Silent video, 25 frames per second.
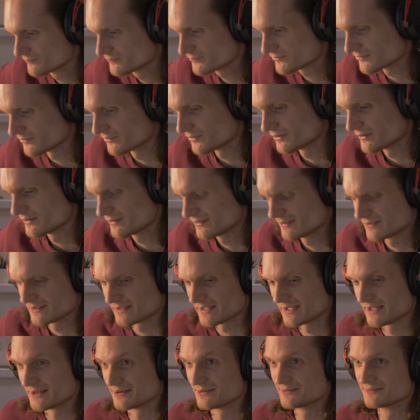So
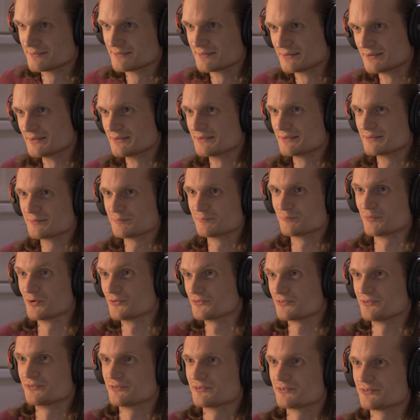again,
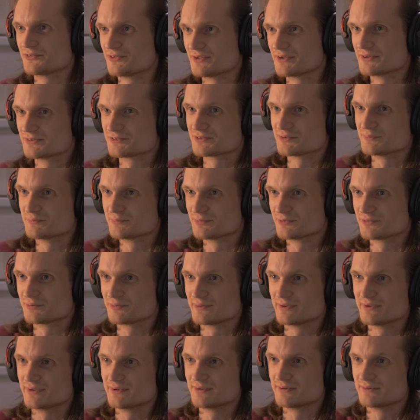what's the distinction
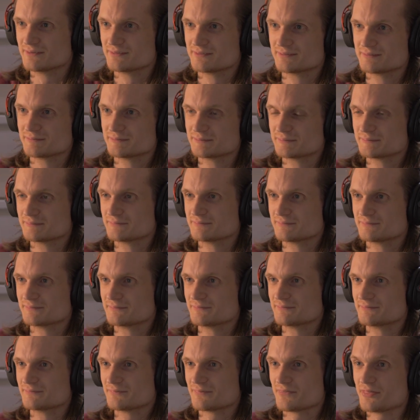between
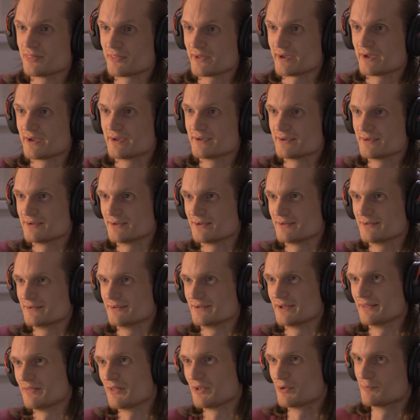that
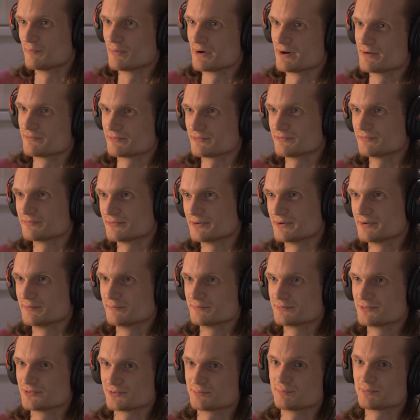and then a Marvel
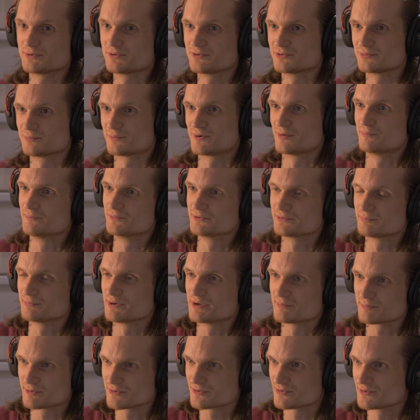film? Just because one was
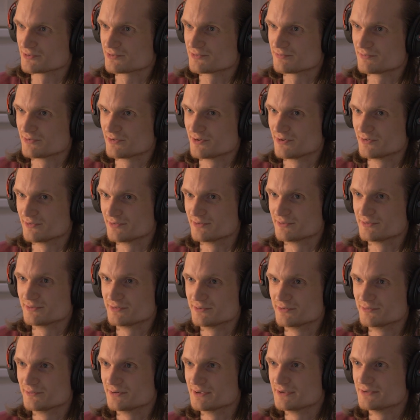made by Christopher Nolan,
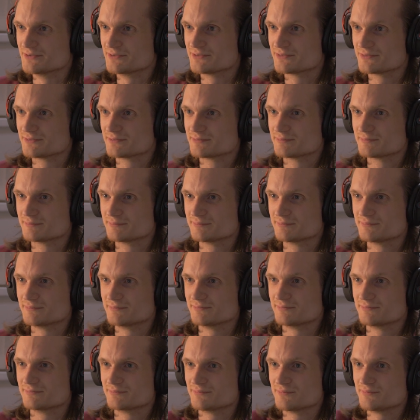who is
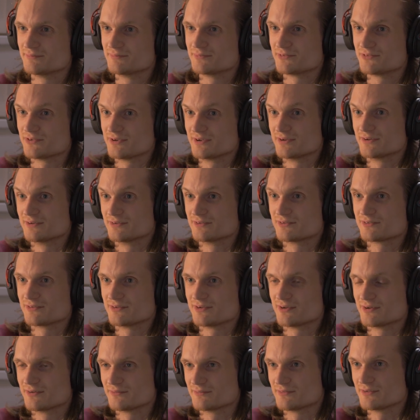seen as
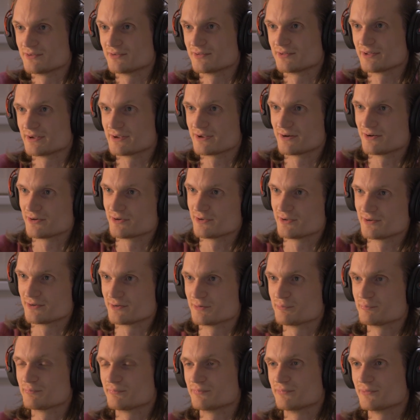like on
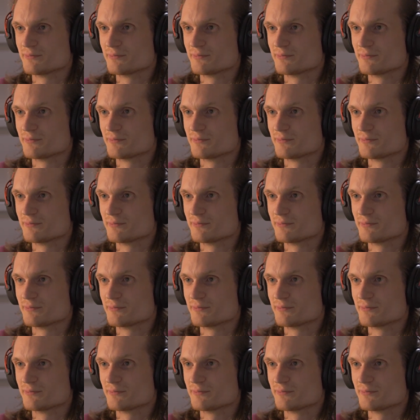a